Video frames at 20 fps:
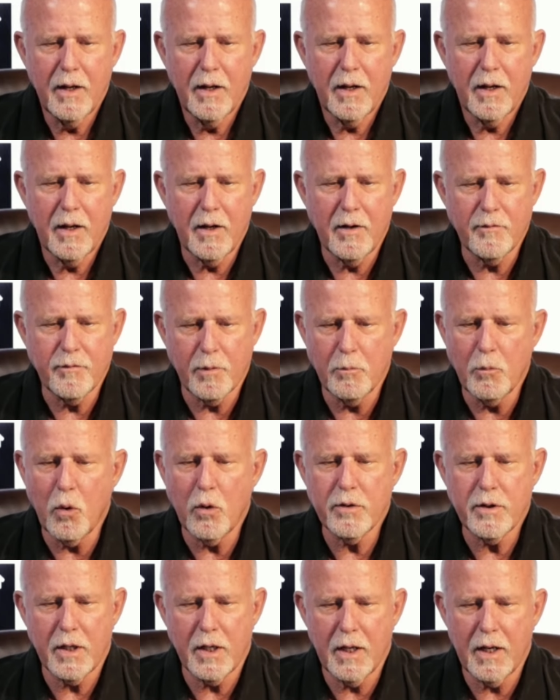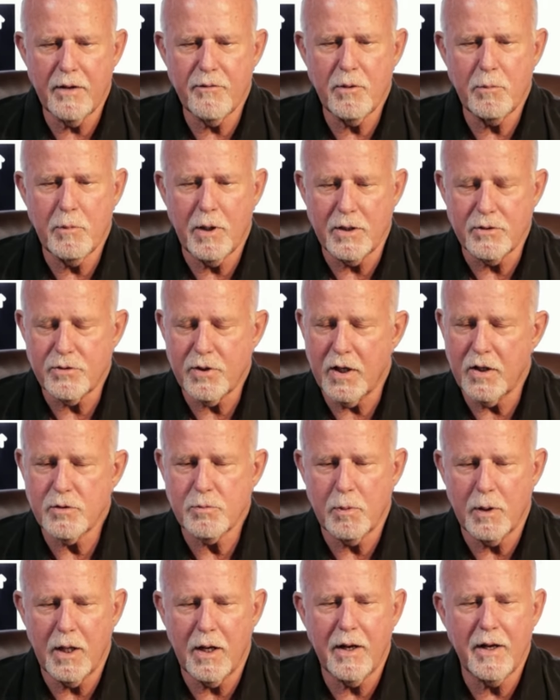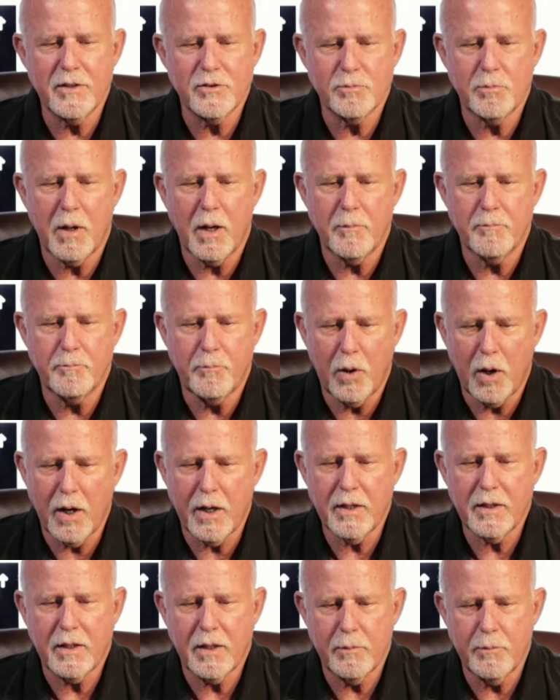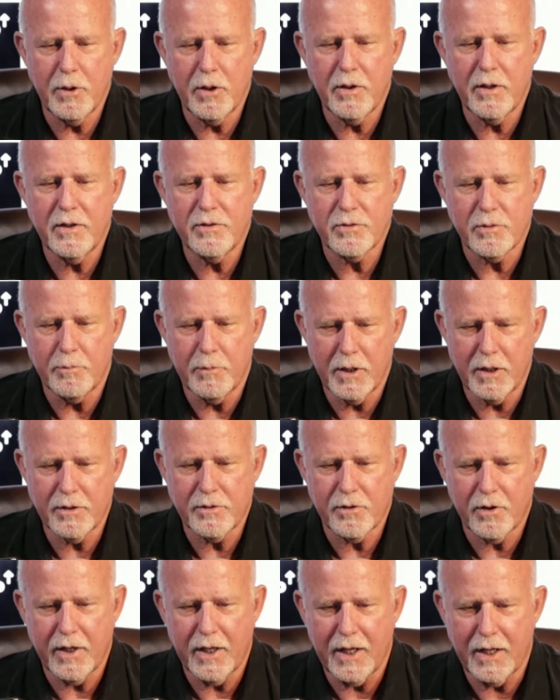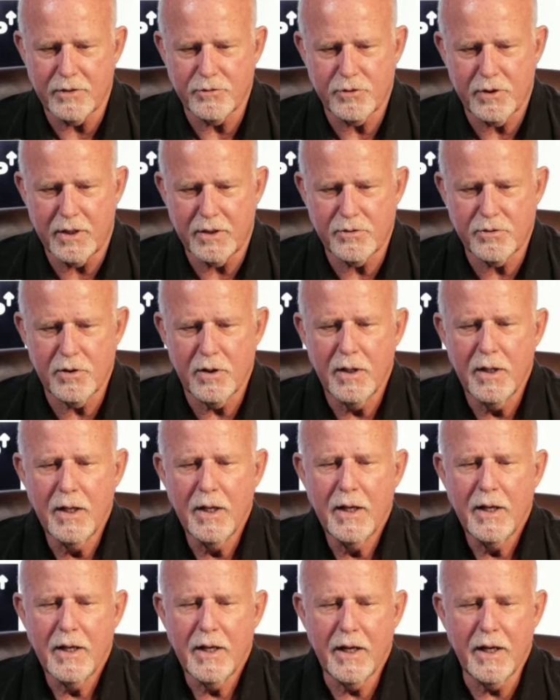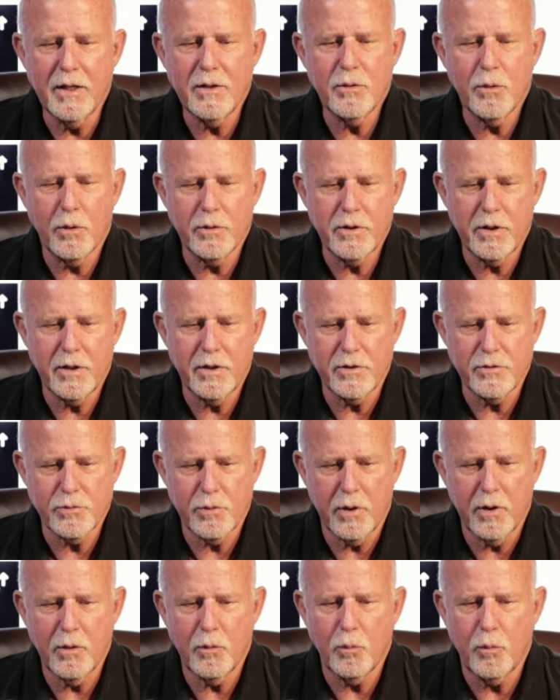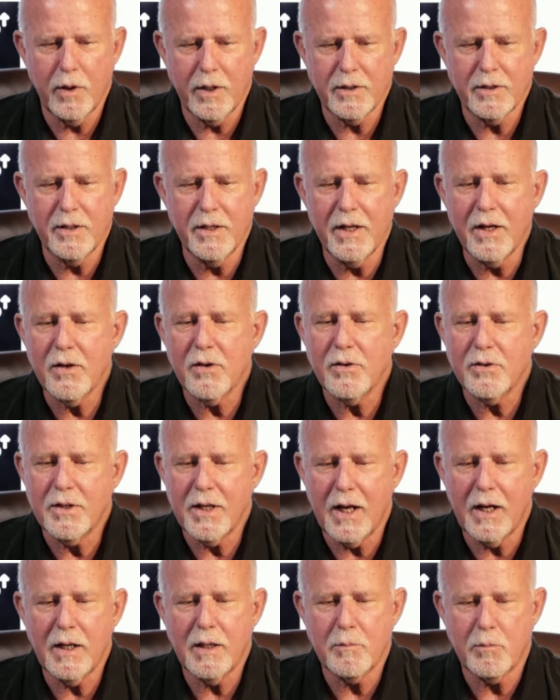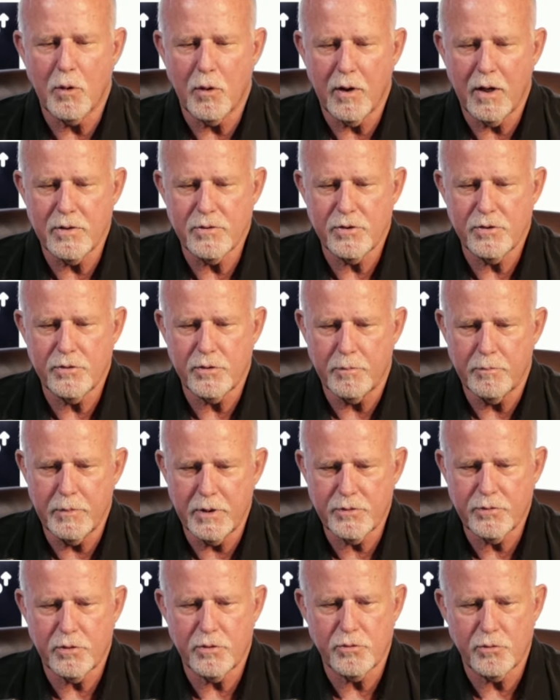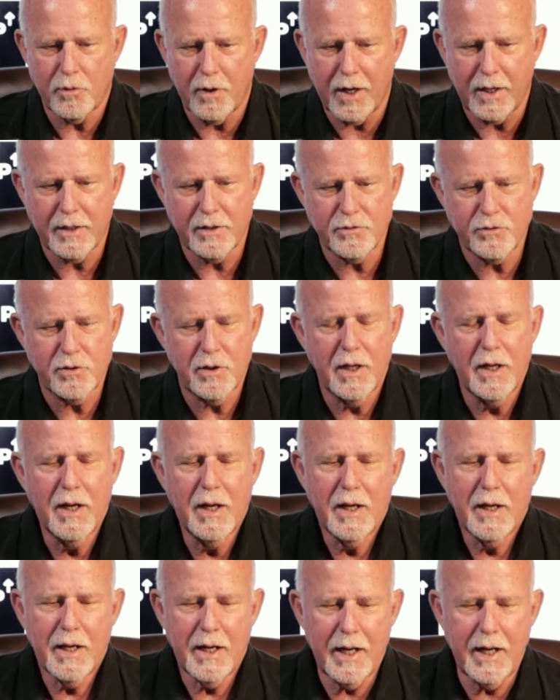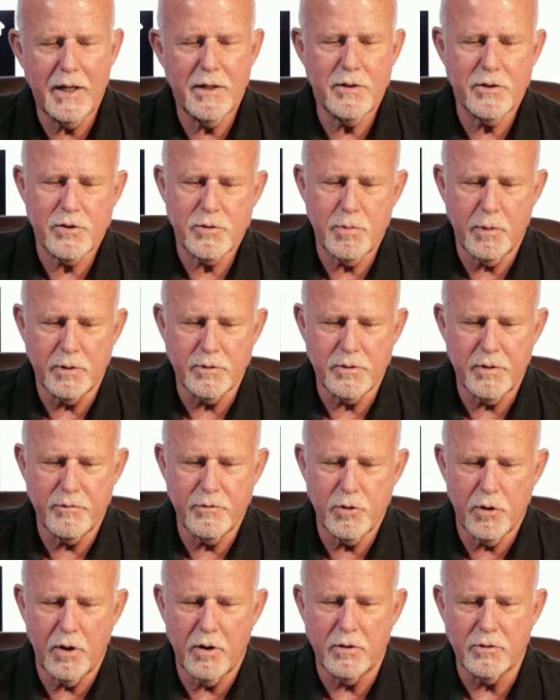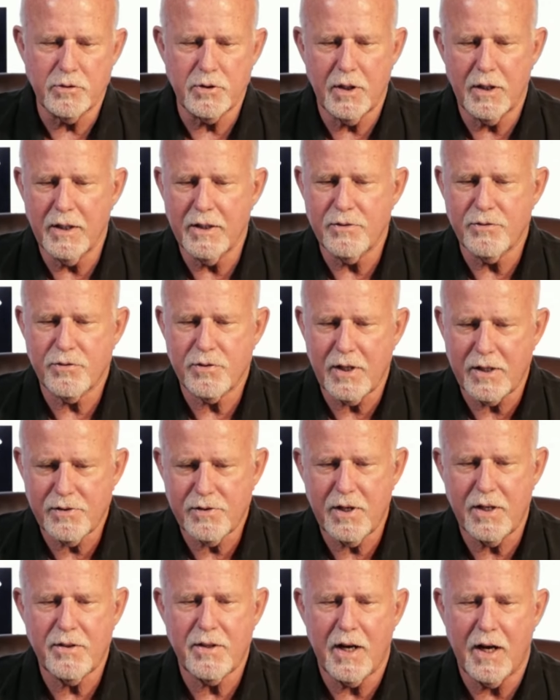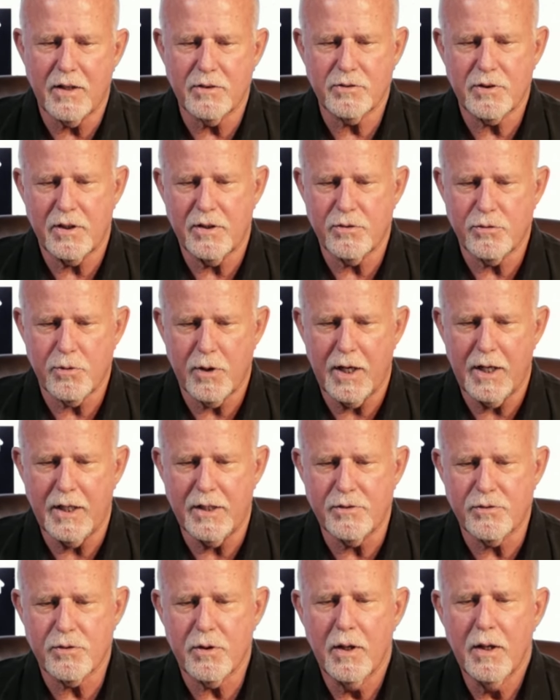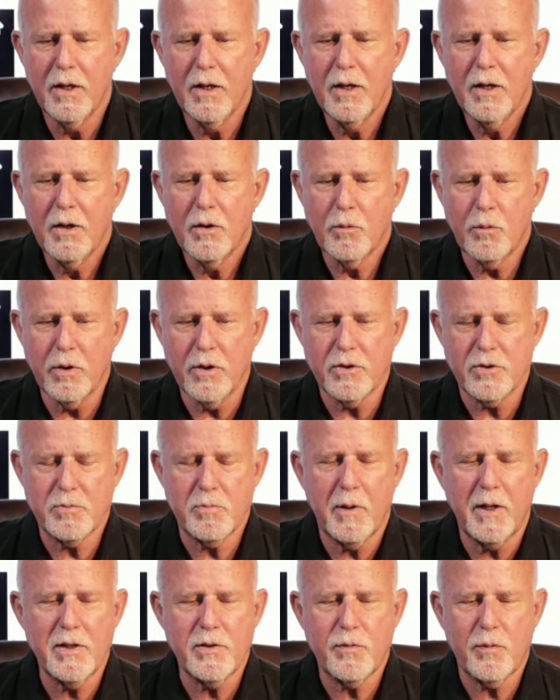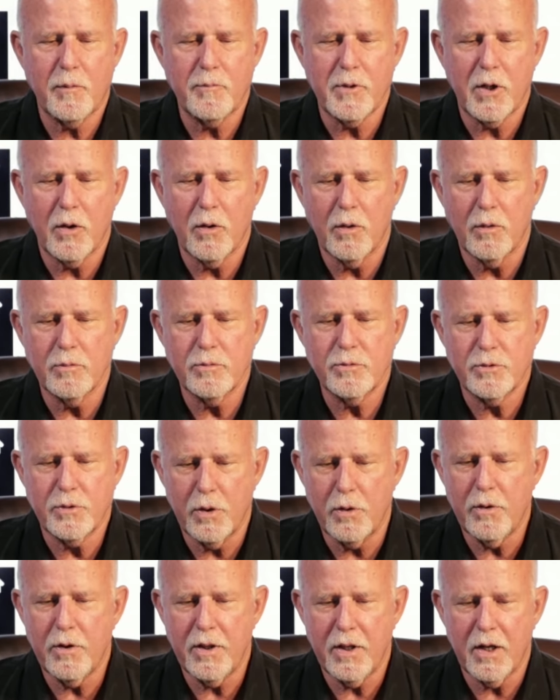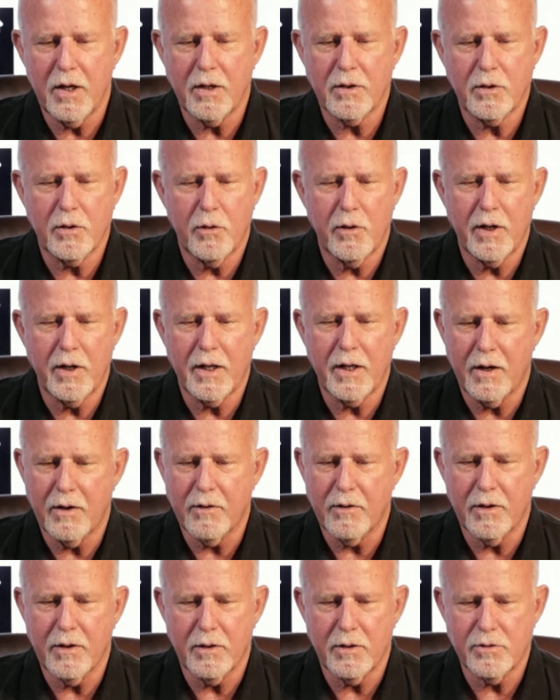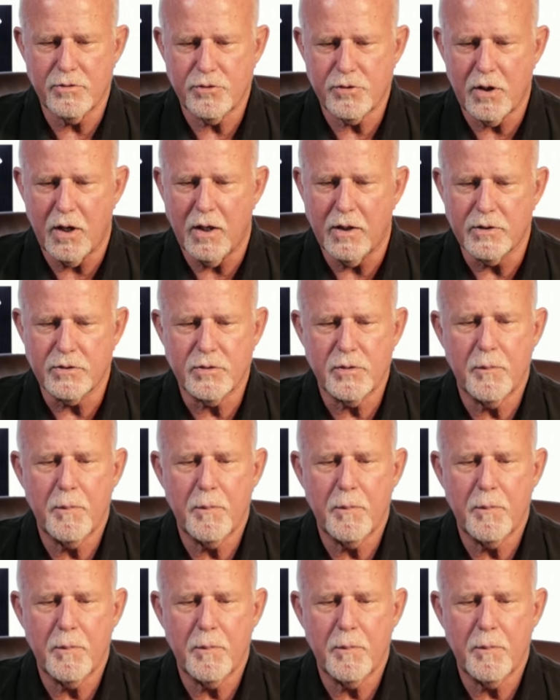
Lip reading: And for more than 11 months, Hezbollah has bombarded communities and military assets in northern Israel with near daily barrages of missiles, rockets, and explosive drones. And at least 60,000 Israelis were displaced from their homes due to the ongoing aerial assaults.